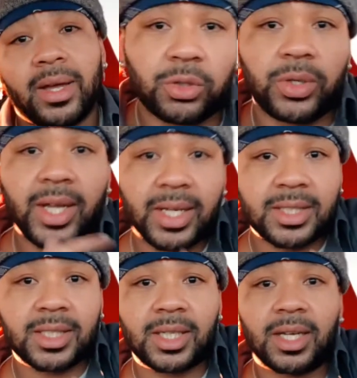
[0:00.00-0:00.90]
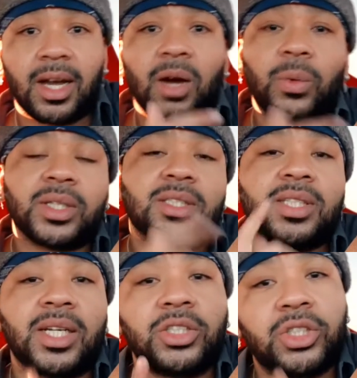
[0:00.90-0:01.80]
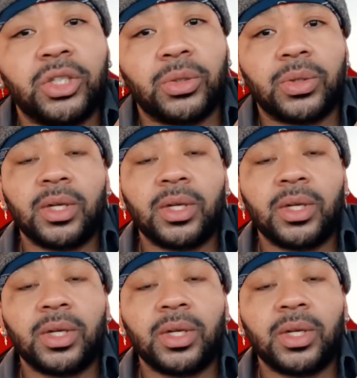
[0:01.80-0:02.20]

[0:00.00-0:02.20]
So next I went stage 2.